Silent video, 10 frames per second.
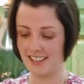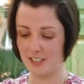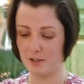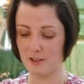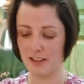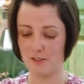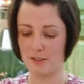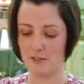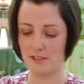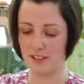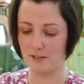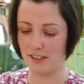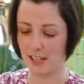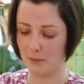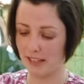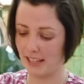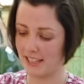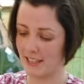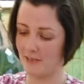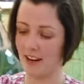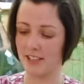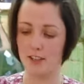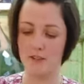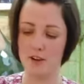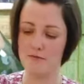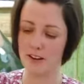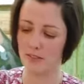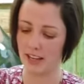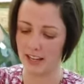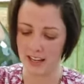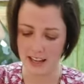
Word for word: It's great if you're feeling a bit lazy. Right, so I've gone around there.